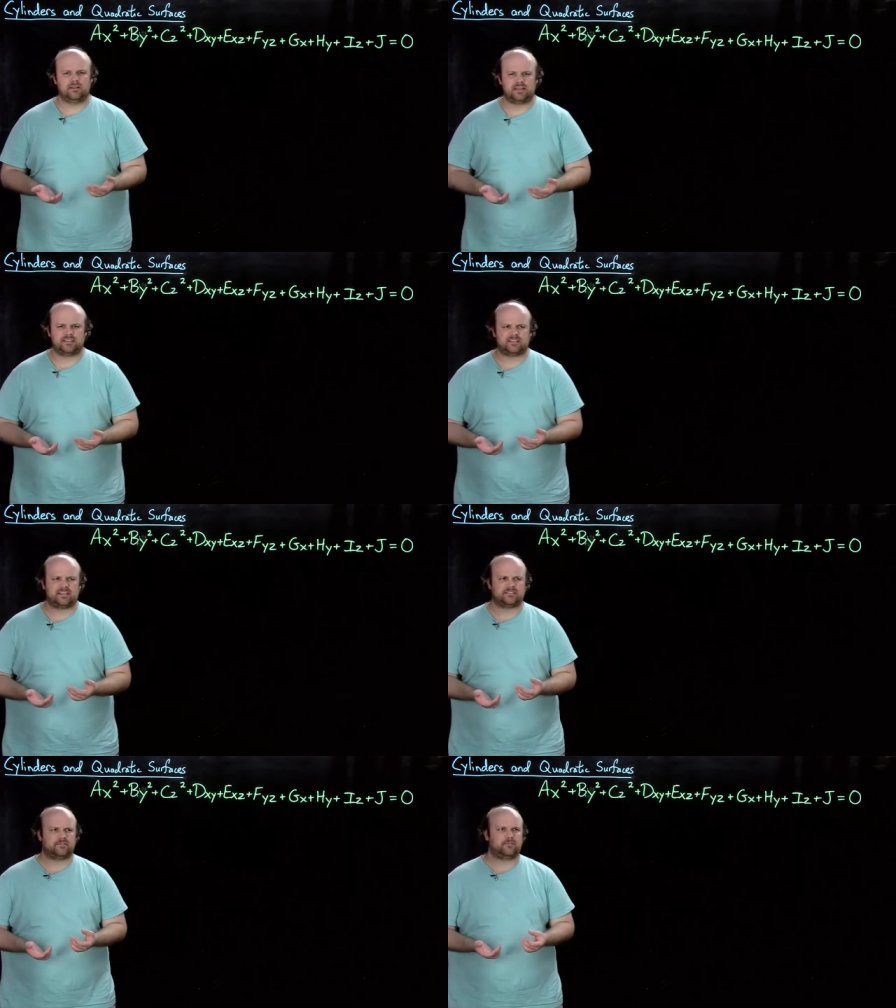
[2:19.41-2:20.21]
I think
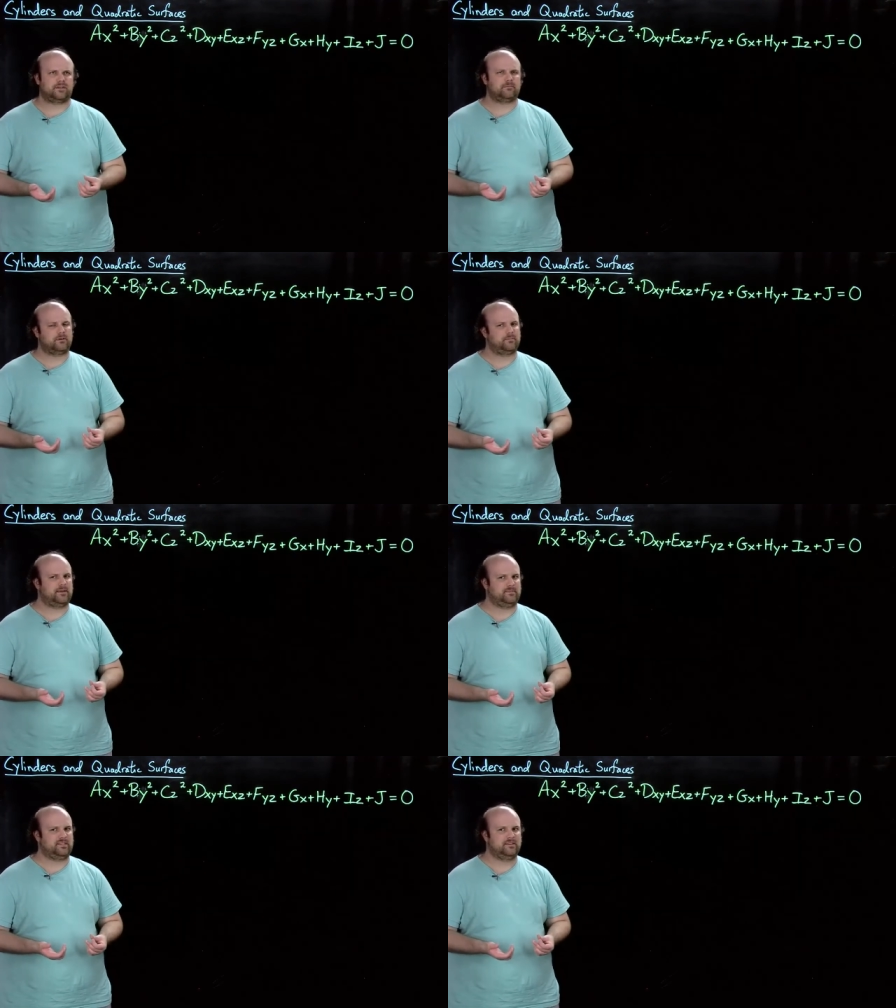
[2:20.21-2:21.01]
that's a free one,
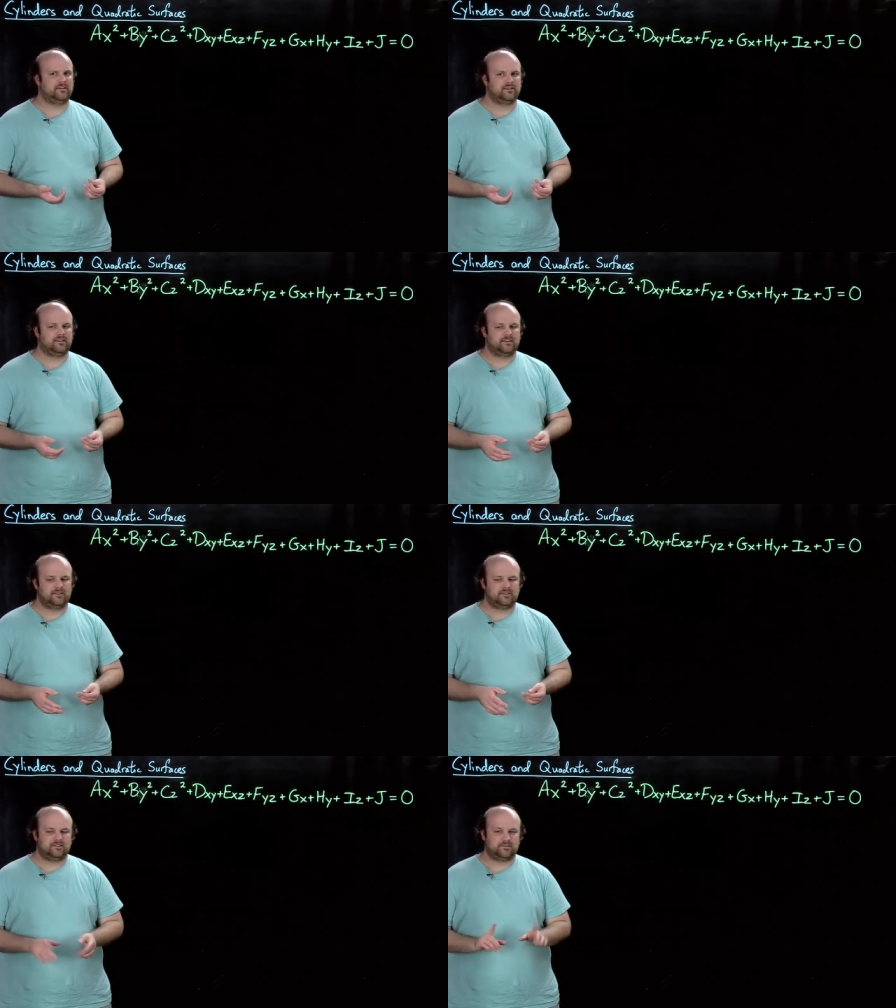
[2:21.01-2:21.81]
maybe.
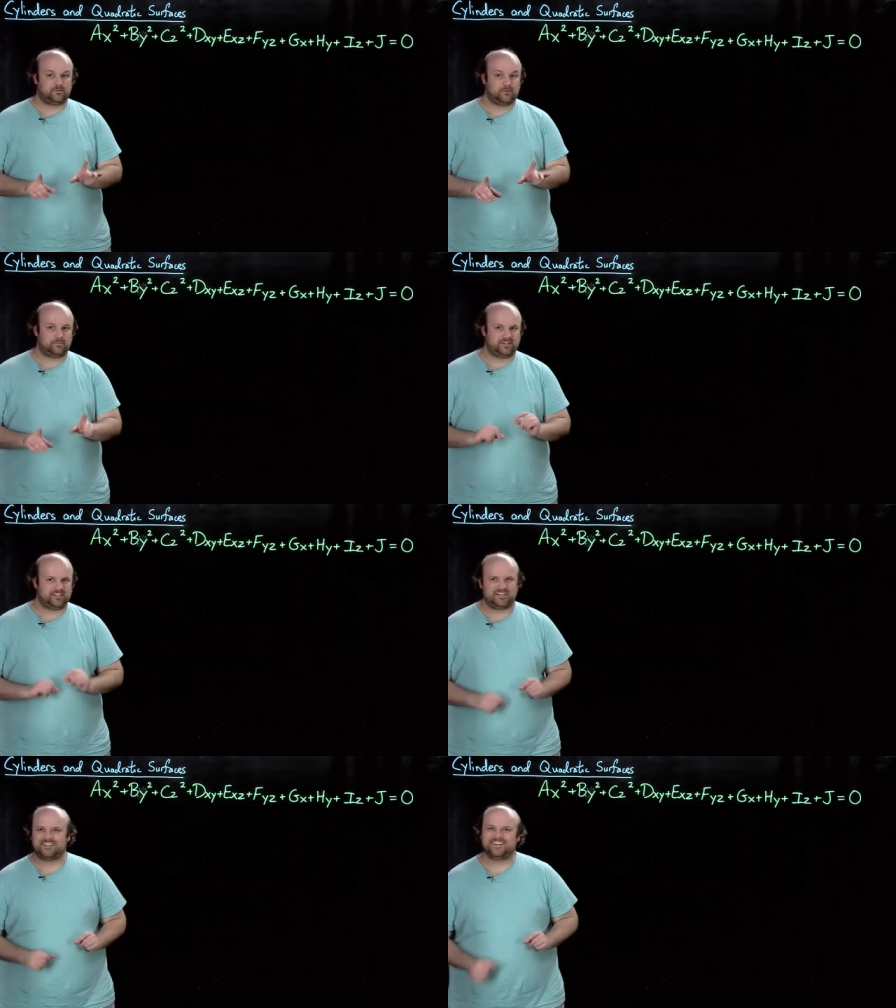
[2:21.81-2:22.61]
Don't quote me on that.